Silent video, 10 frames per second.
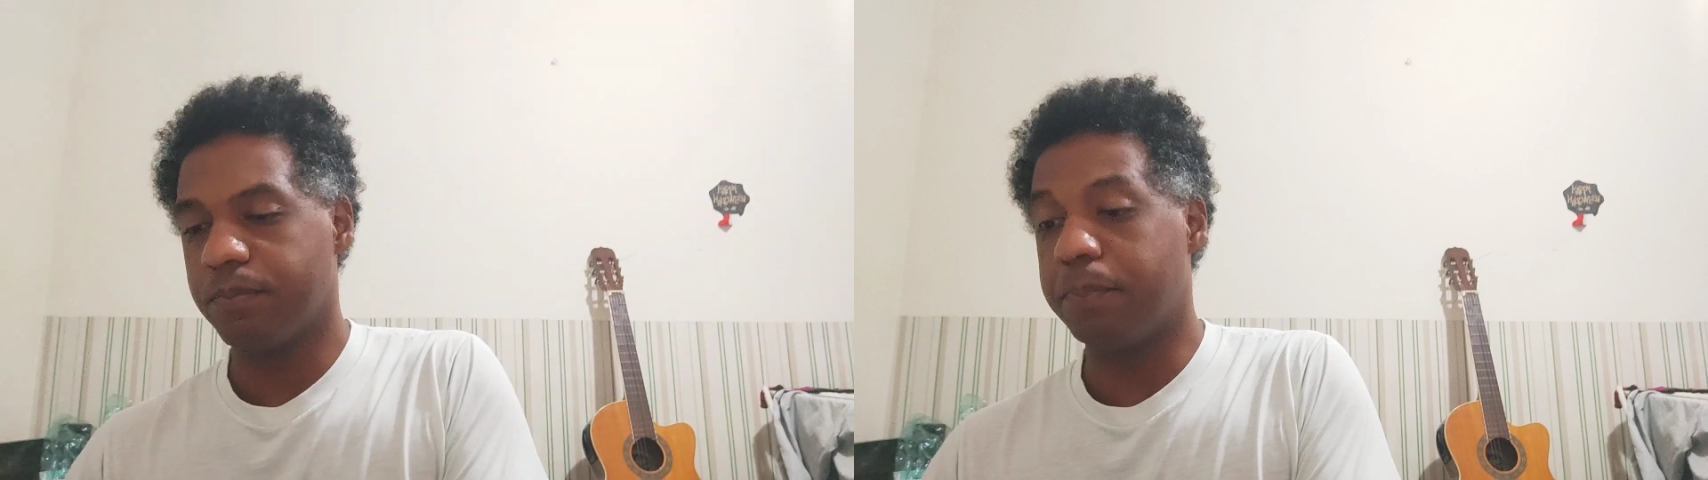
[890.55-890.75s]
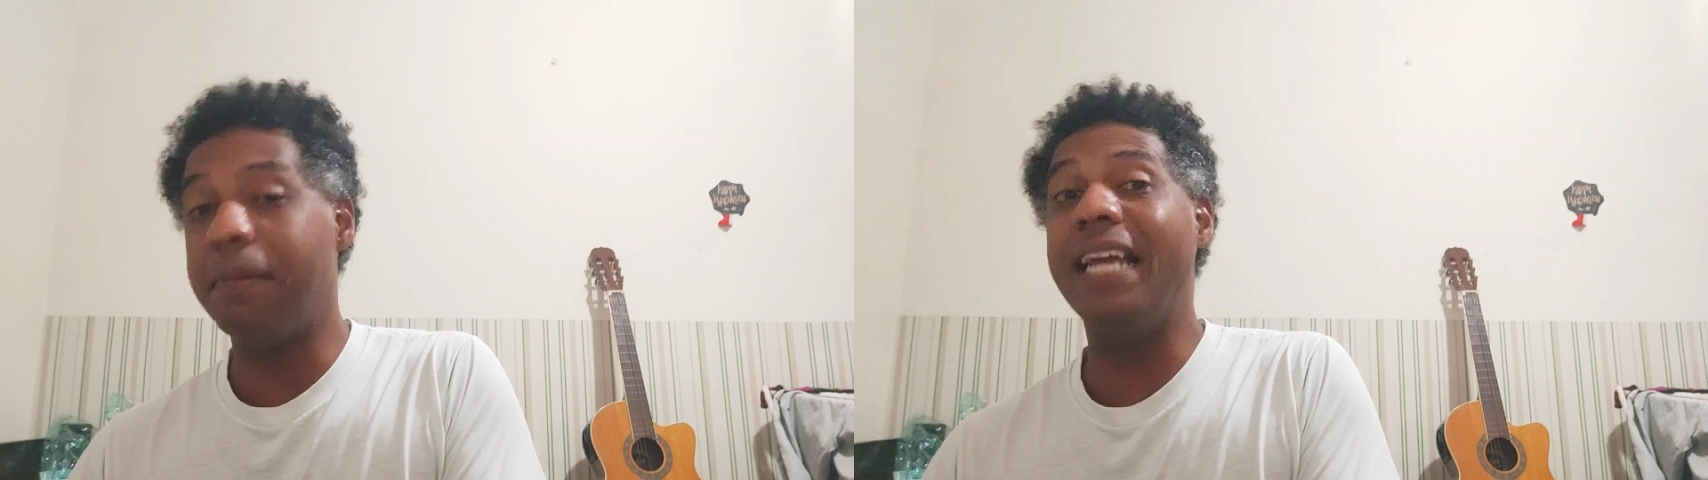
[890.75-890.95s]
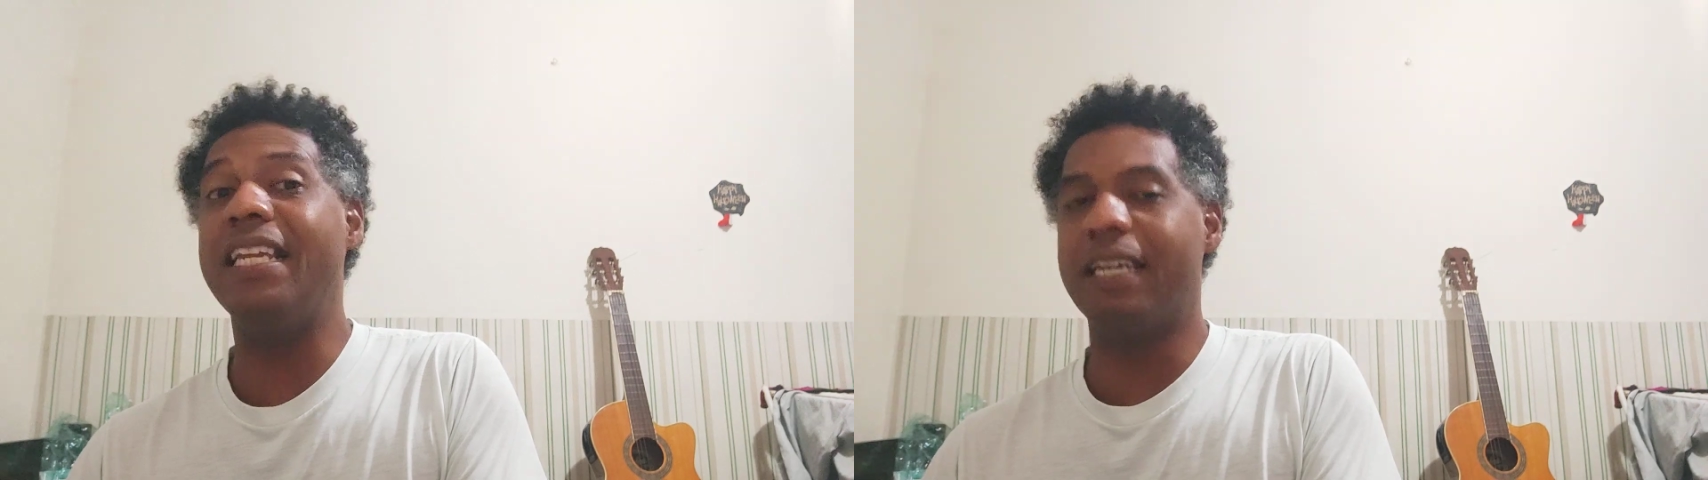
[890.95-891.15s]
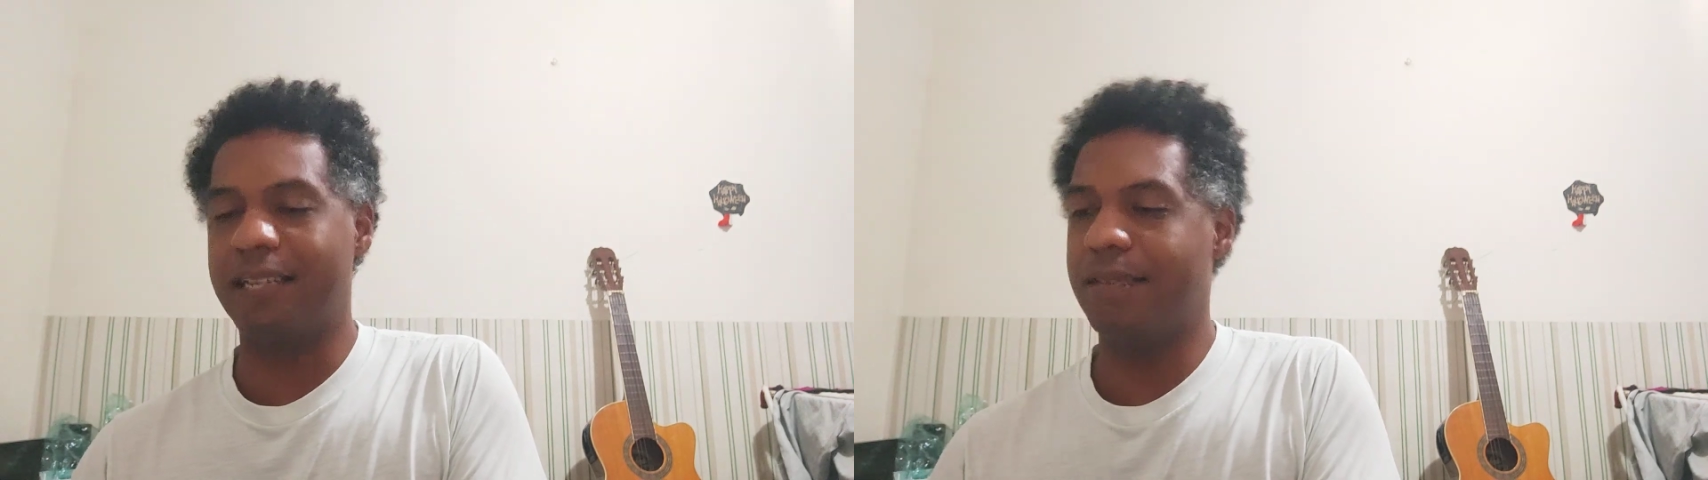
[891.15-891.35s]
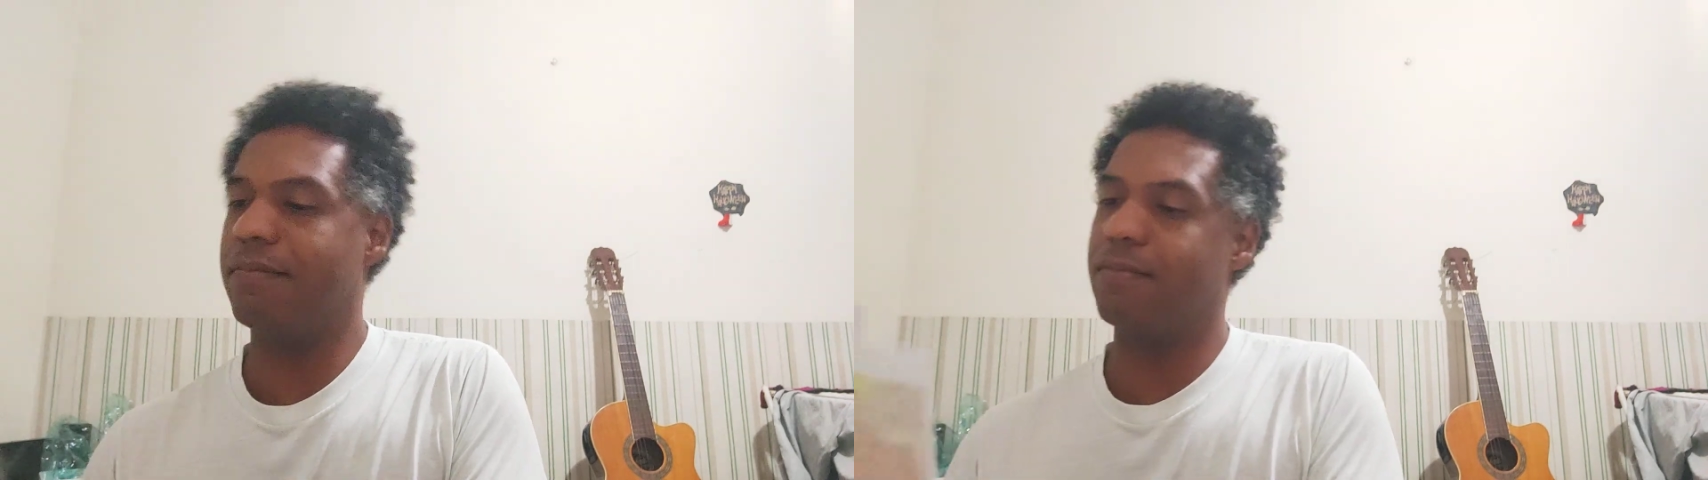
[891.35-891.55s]
Many,
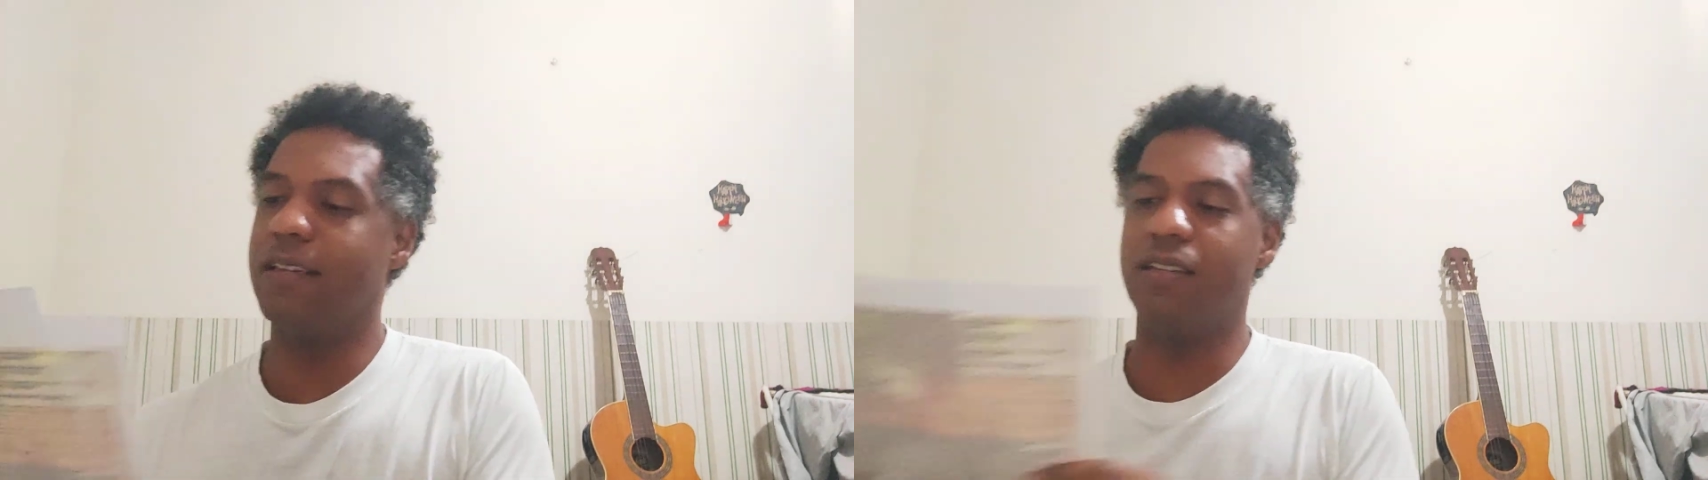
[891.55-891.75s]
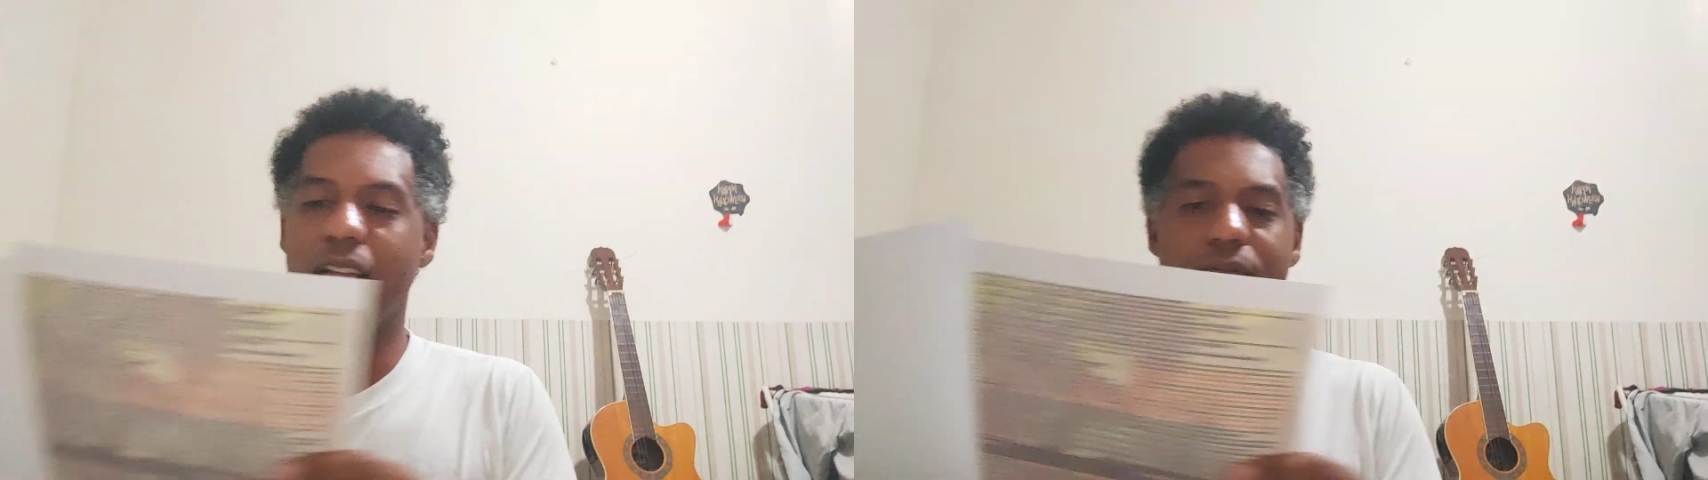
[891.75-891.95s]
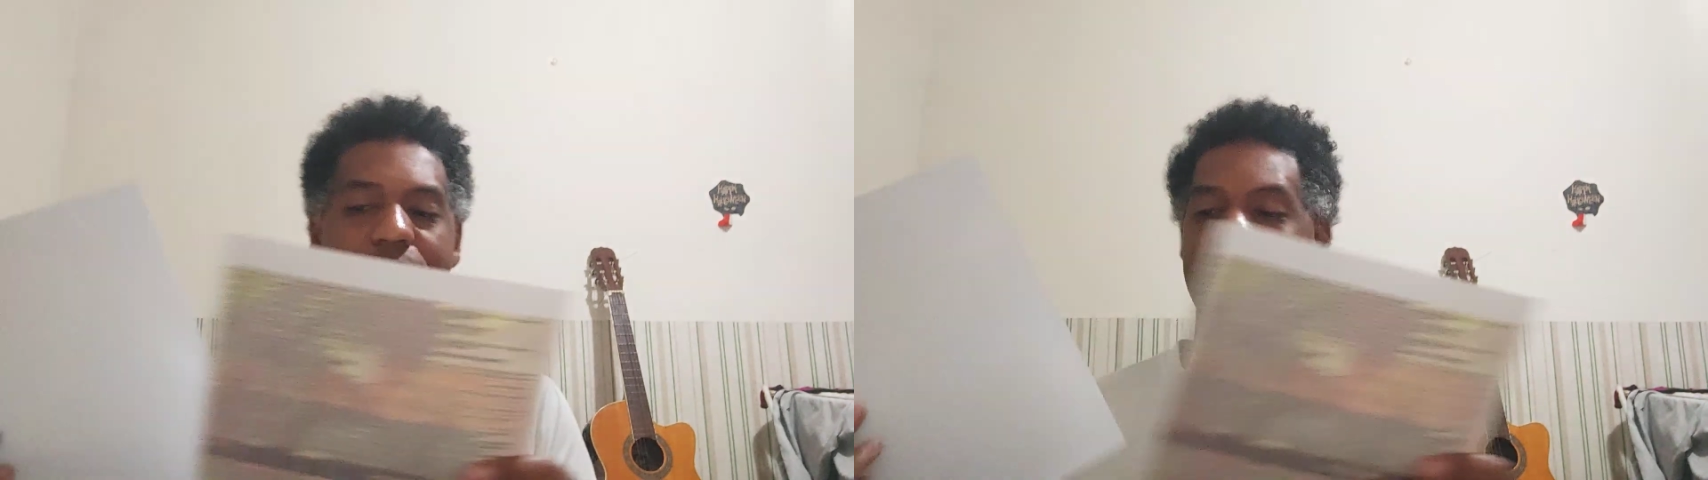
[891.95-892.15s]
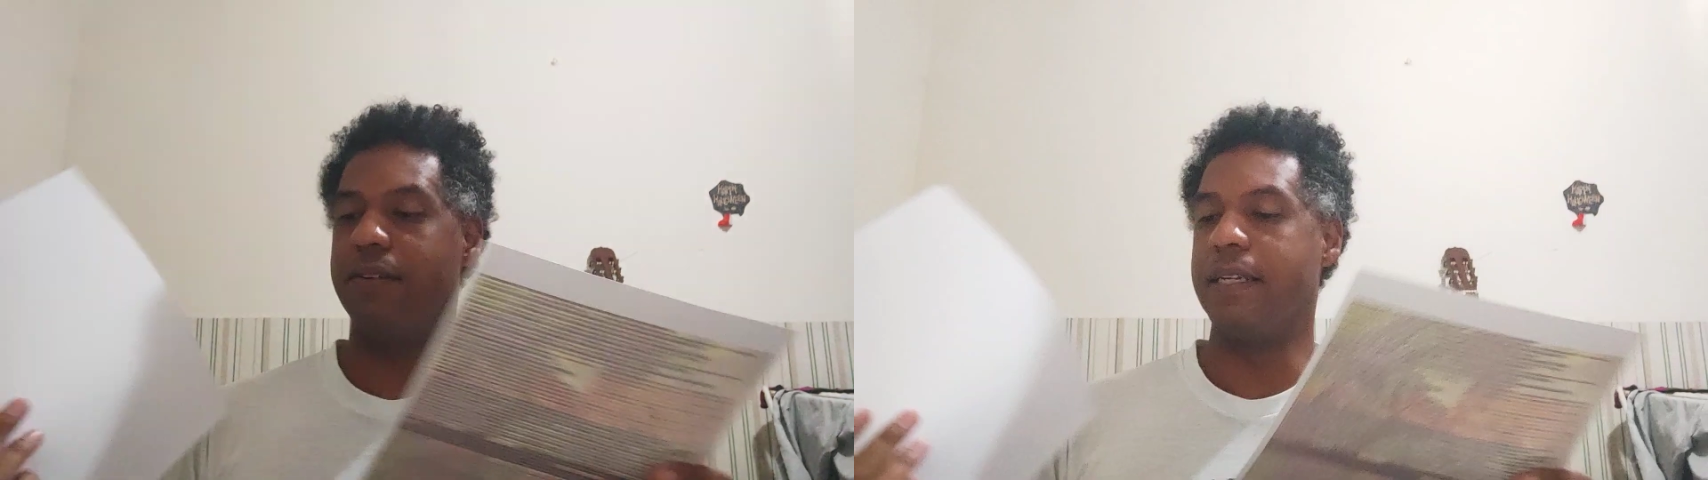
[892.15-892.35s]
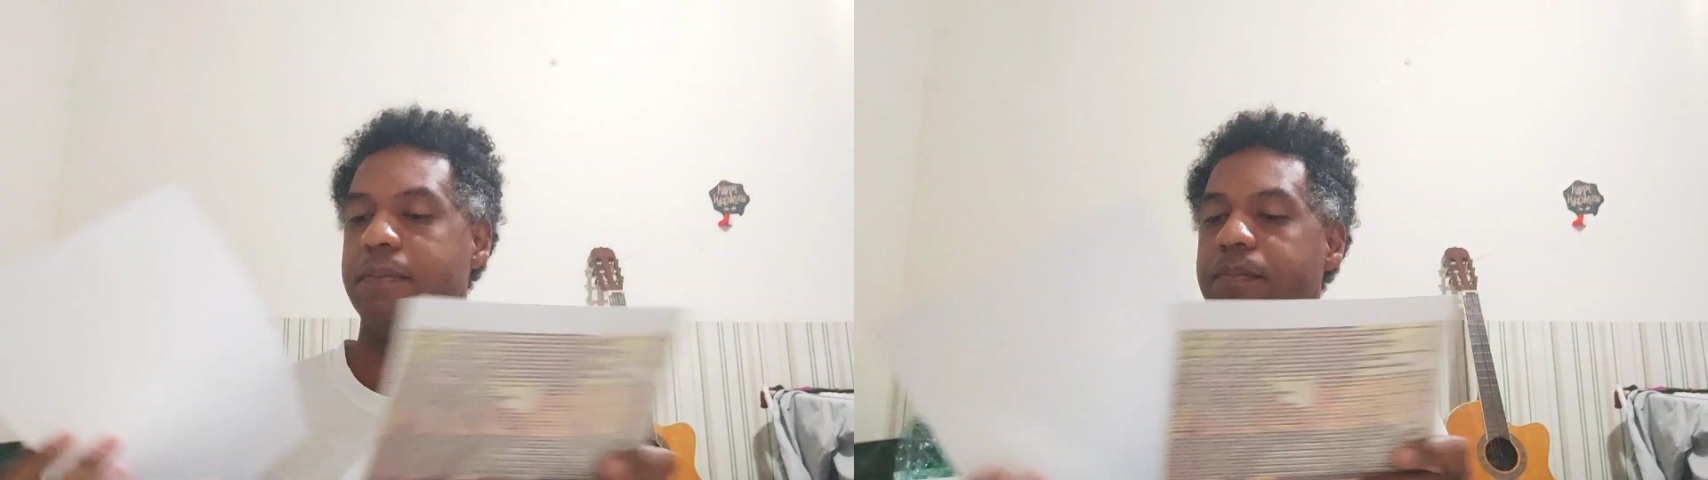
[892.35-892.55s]
not
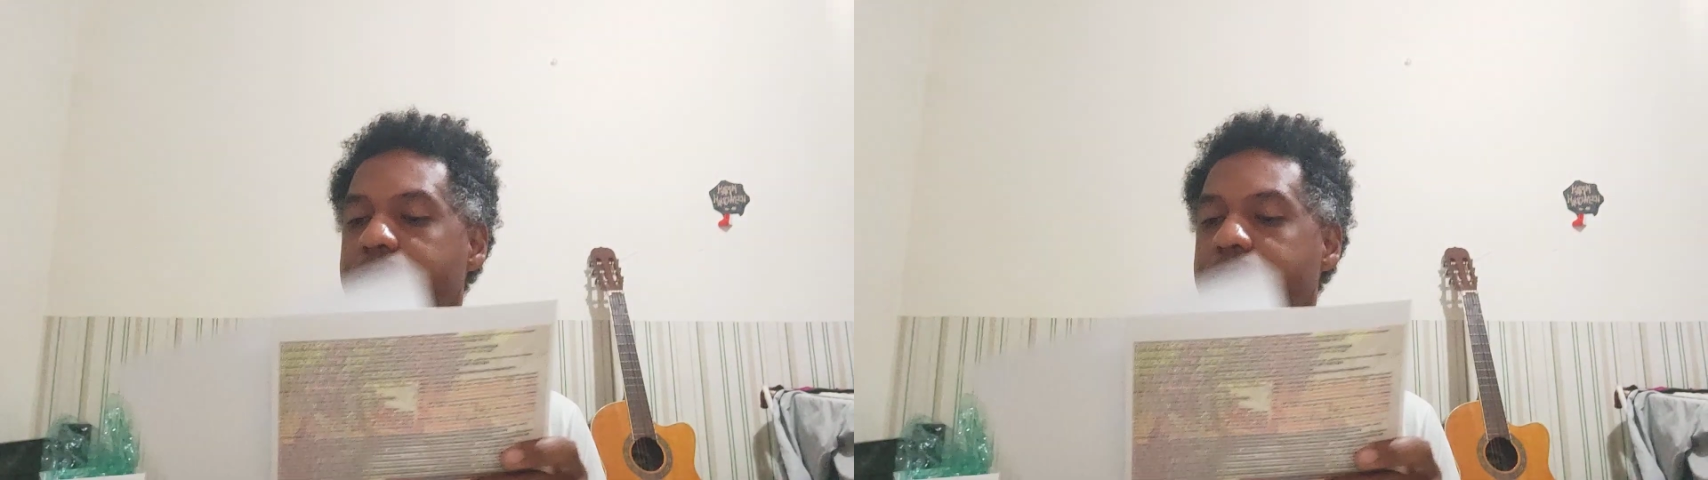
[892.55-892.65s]
very.